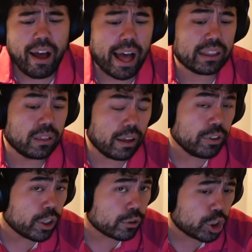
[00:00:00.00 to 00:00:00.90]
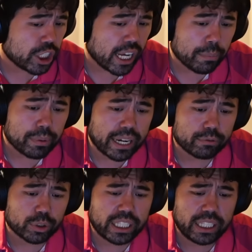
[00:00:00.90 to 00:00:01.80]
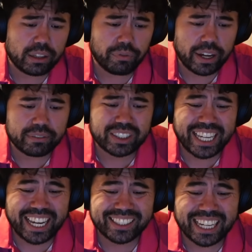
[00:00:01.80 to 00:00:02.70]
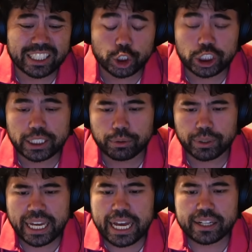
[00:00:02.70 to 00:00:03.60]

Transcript: I'd love to go check, but after king e5 takes and g3,